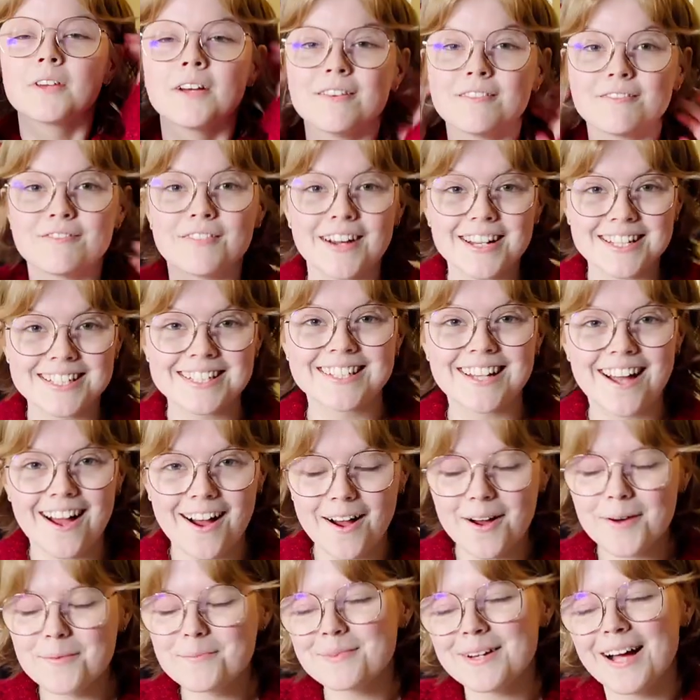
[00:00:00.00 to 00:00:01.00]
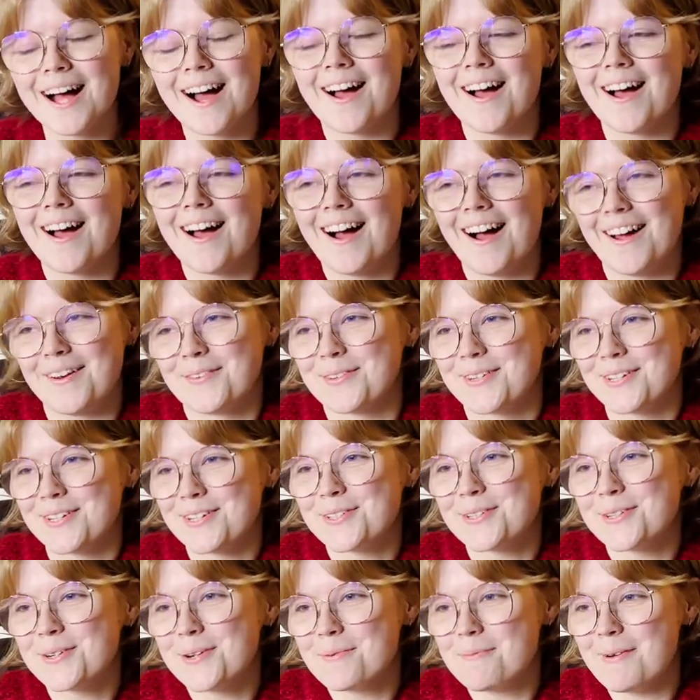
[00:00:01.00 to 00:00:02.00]
First up, I want to
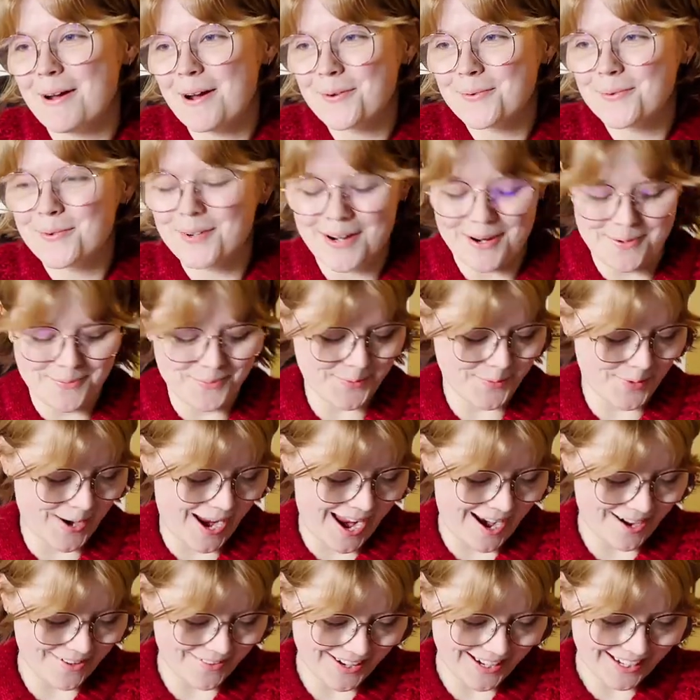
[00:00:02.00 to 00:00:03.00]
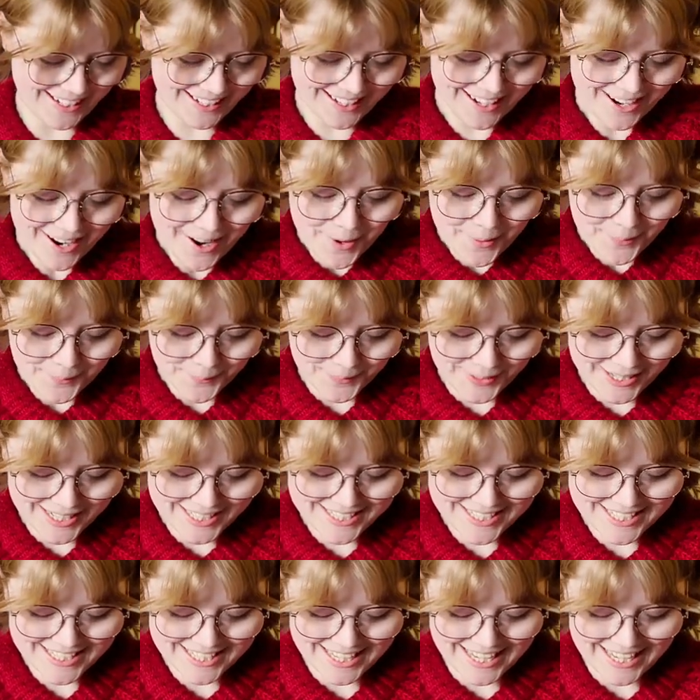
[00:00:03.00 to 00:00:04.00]
talk about what I'm wearing,
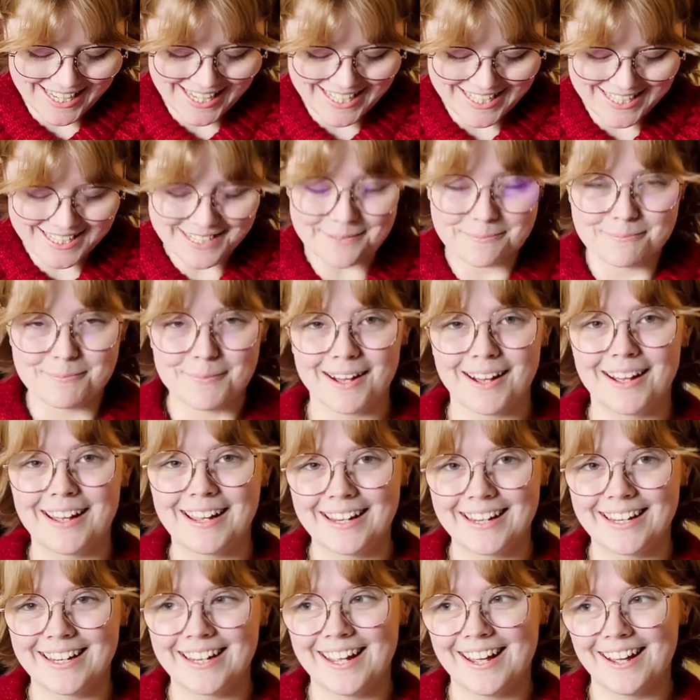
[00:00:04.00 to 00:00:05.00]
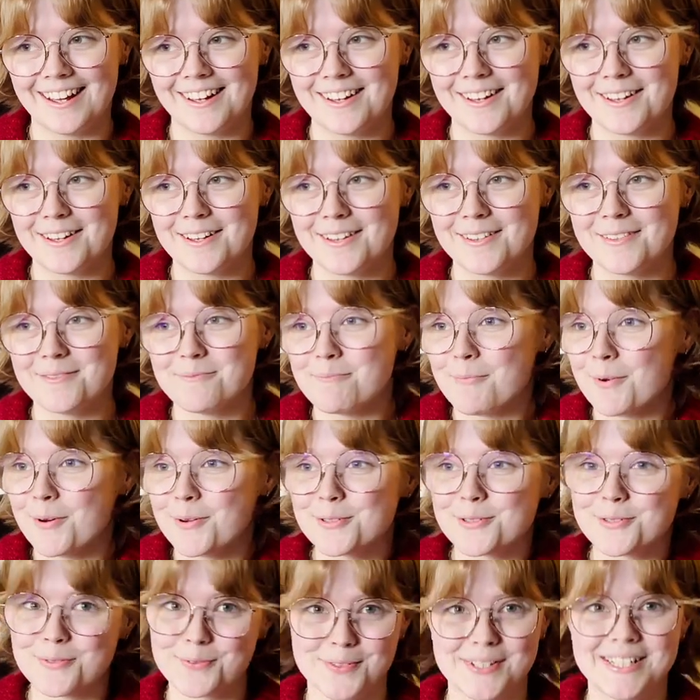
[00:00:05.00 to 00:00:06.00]
which is my
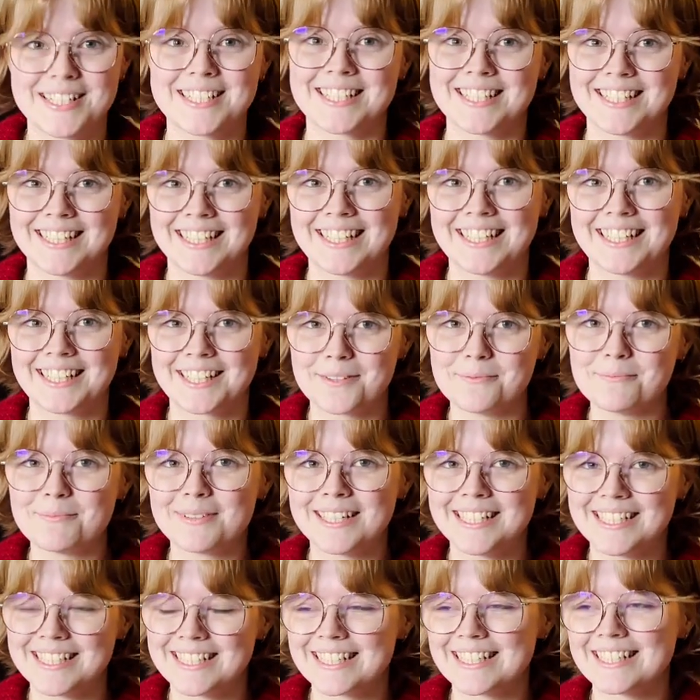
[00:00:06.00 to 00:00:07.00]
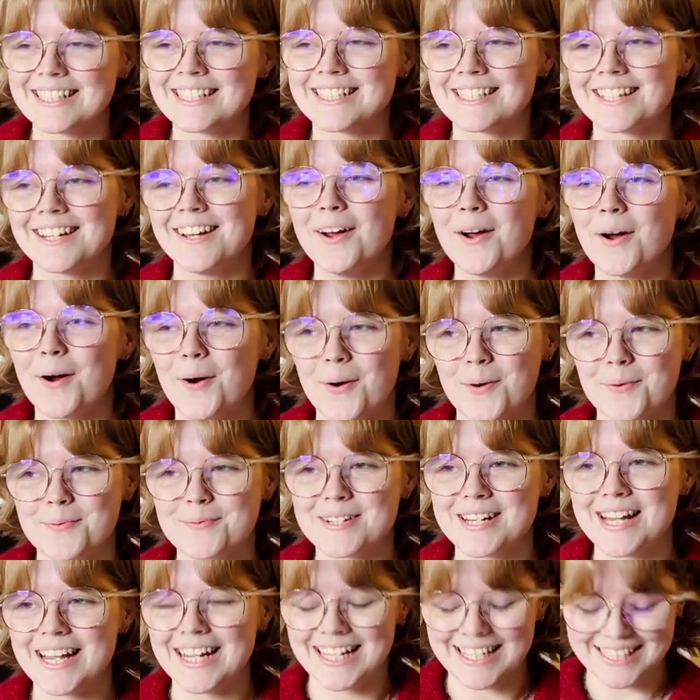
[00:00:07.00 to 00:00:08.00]
most recently completed
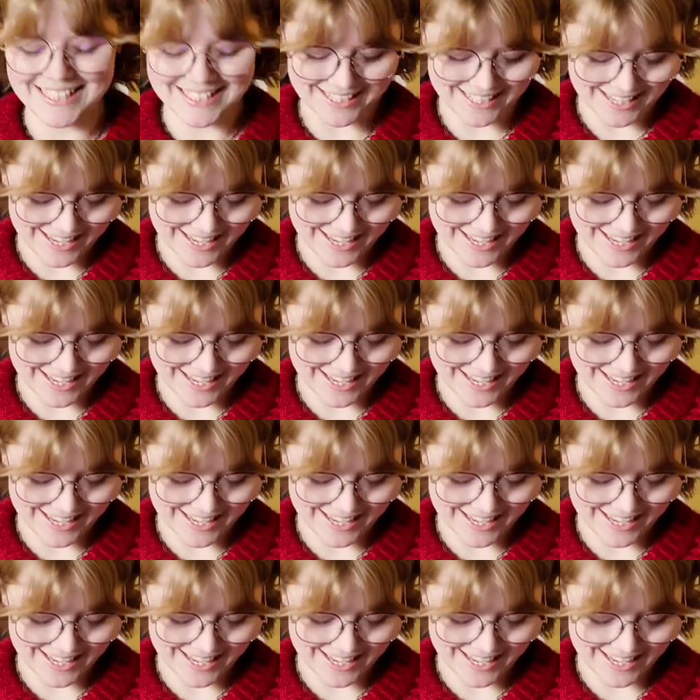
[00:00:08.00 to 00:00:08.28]
object.